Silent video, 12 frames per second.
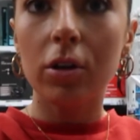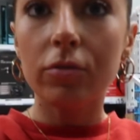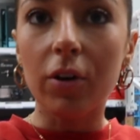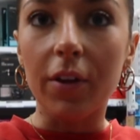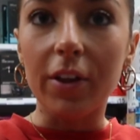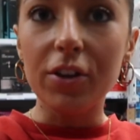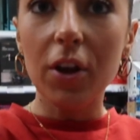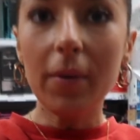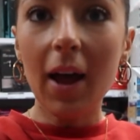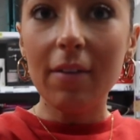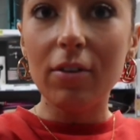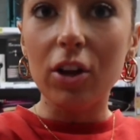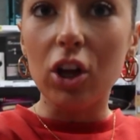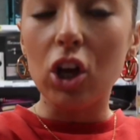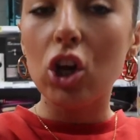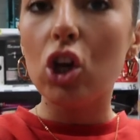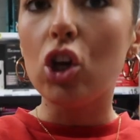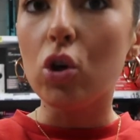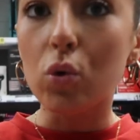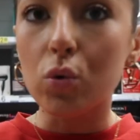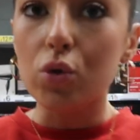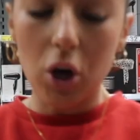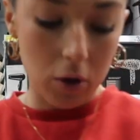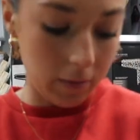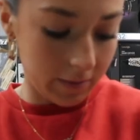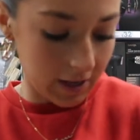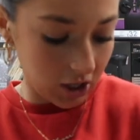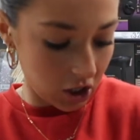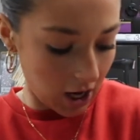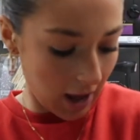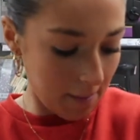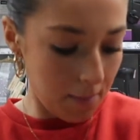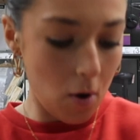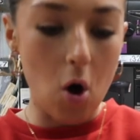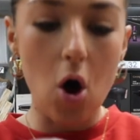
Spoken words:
Right, they don't have like a huge home section here, but